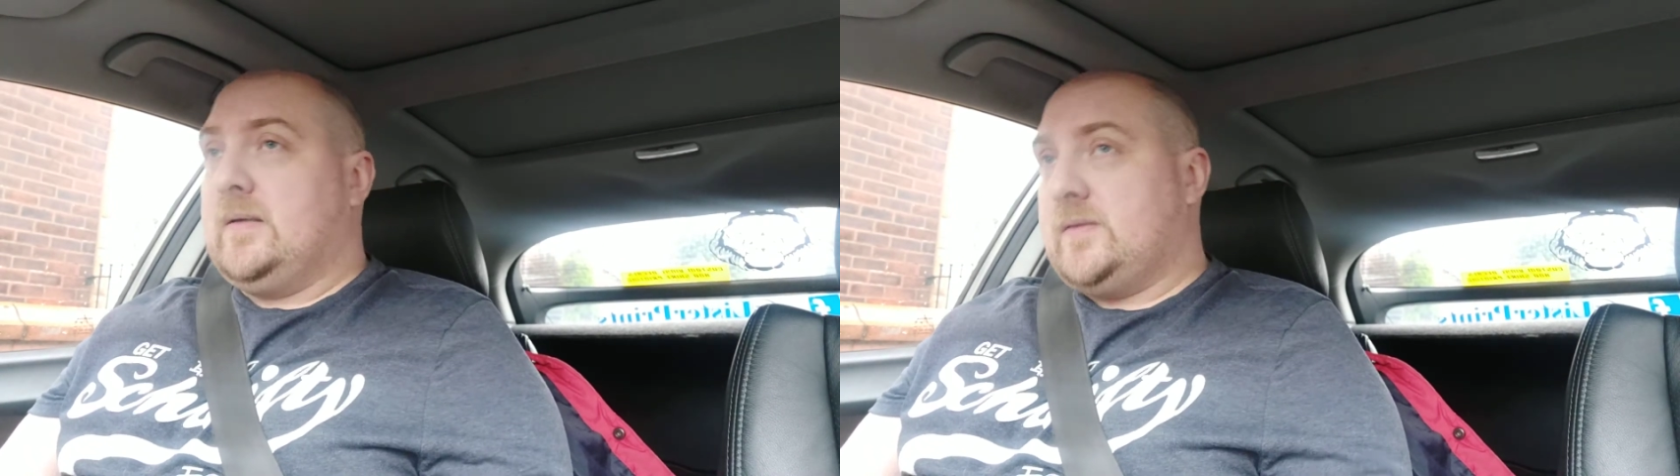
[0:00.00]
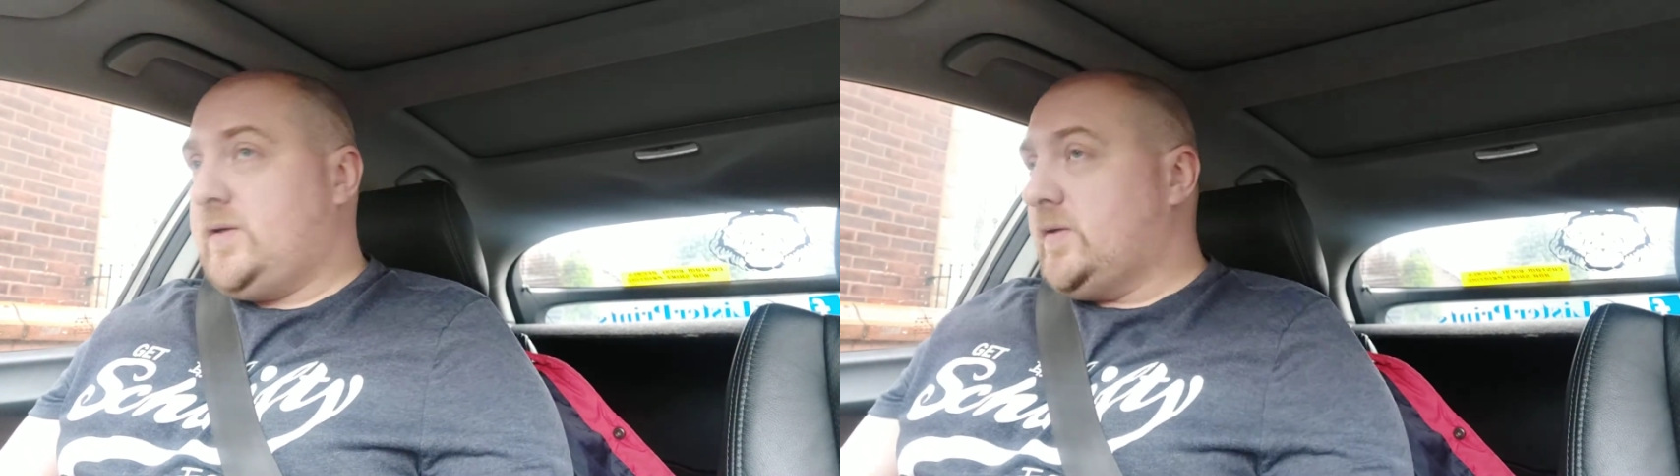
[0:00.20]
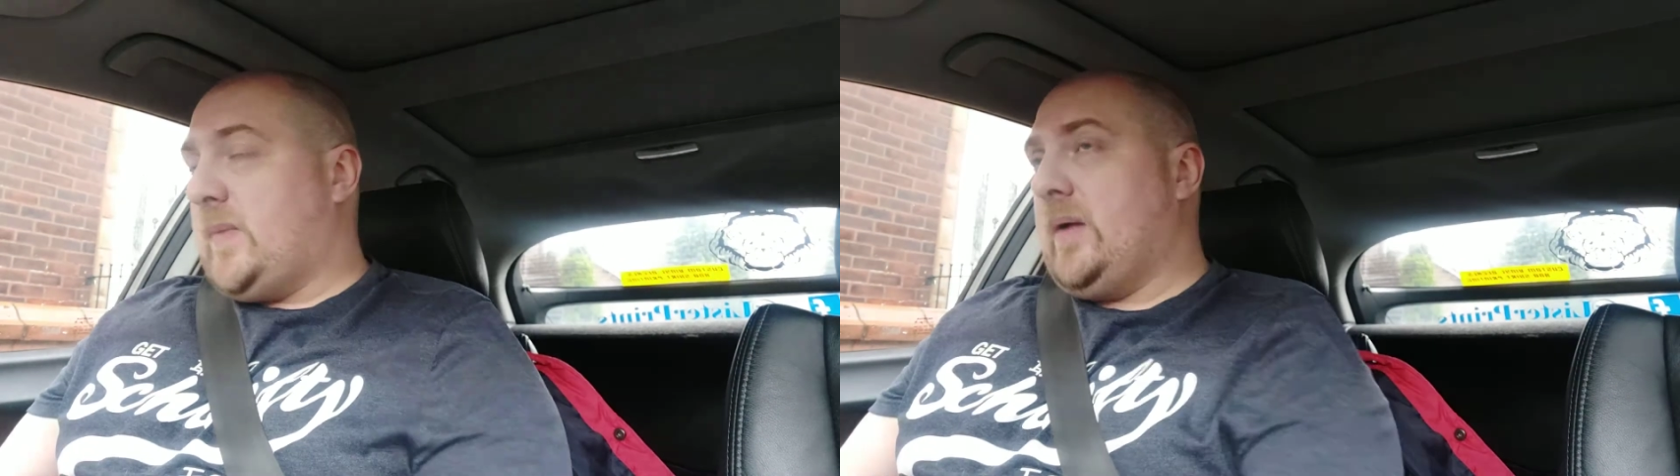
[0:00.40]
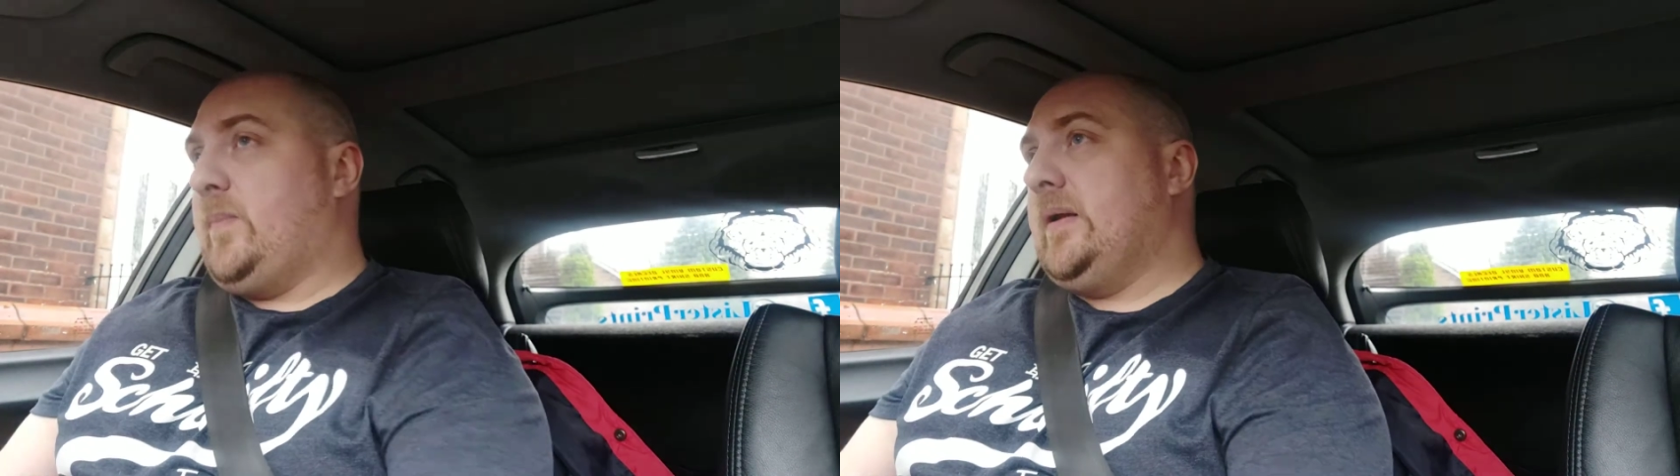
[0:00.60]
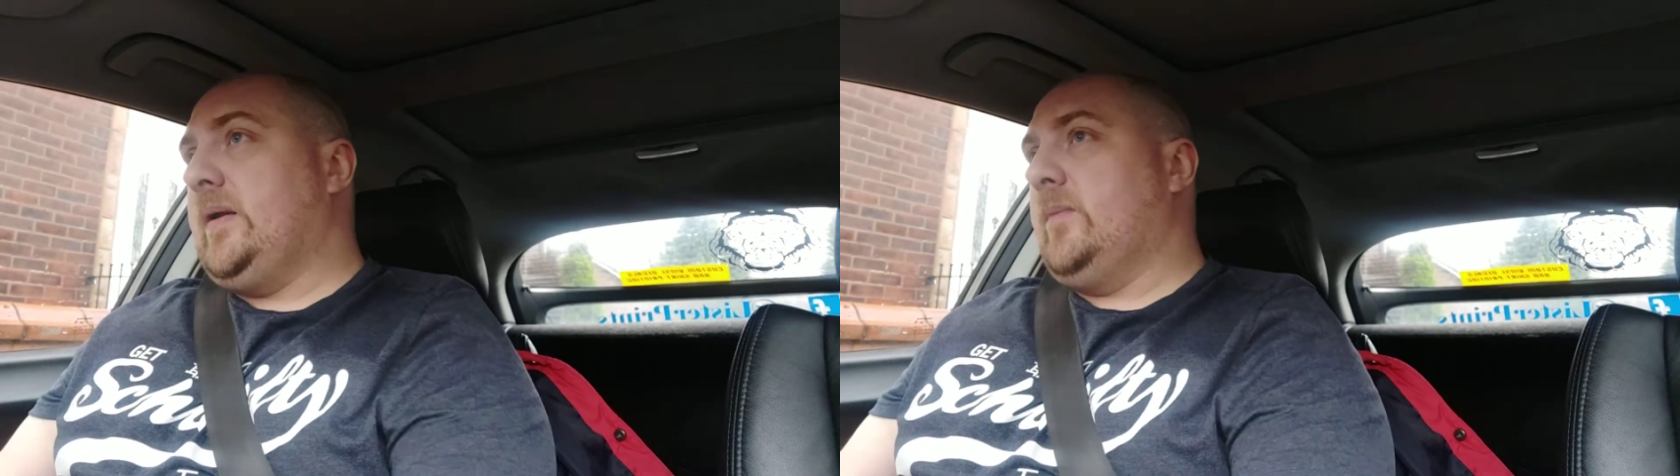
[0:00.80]
It's just my
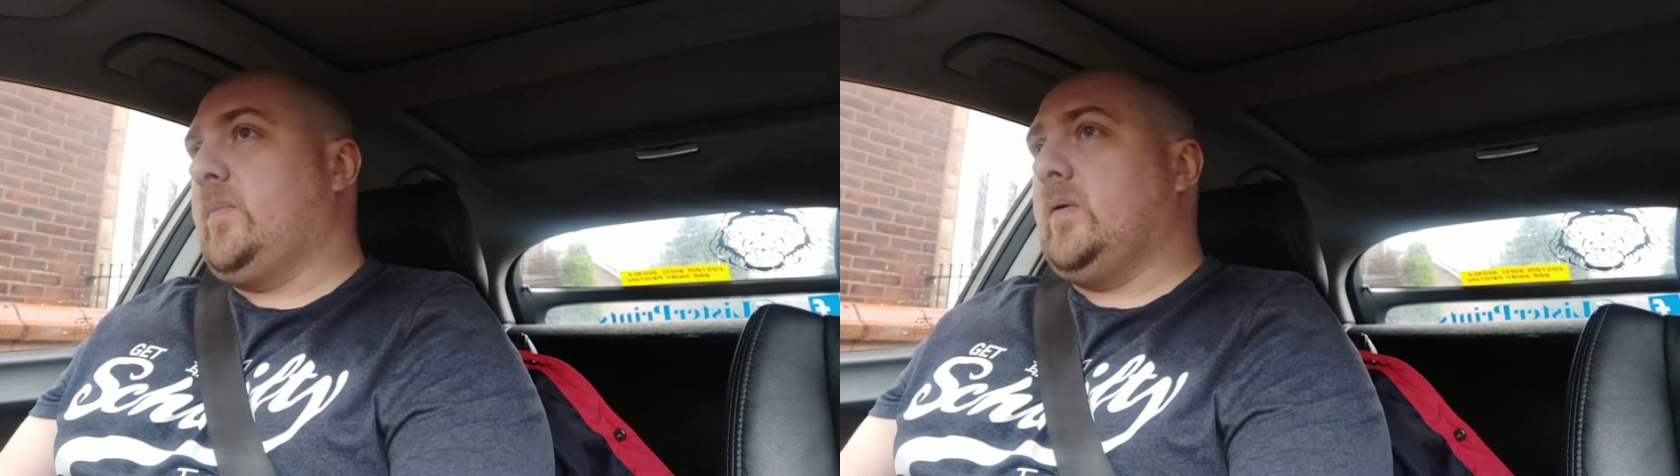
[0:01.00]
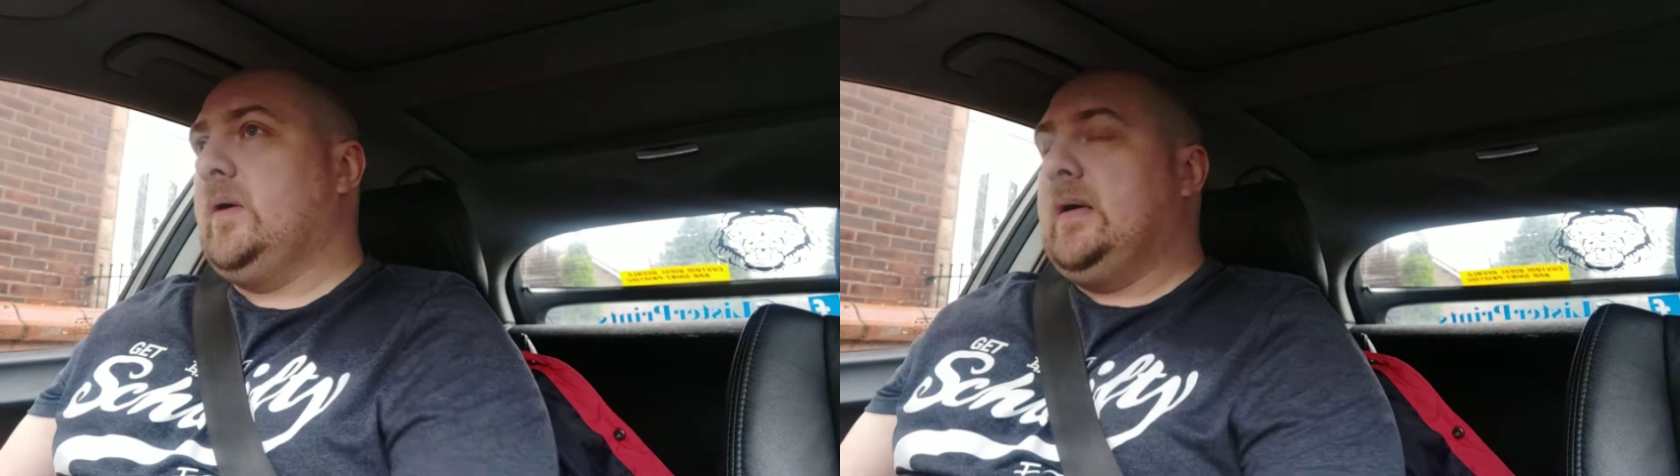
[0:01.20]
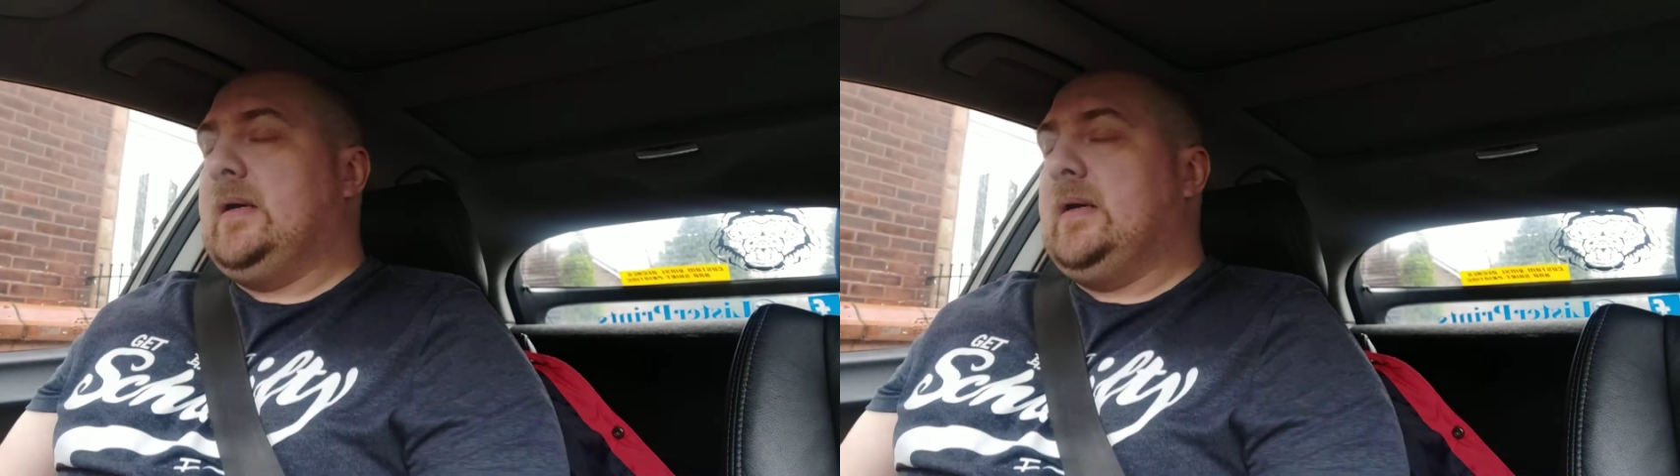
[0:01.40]
opinion, but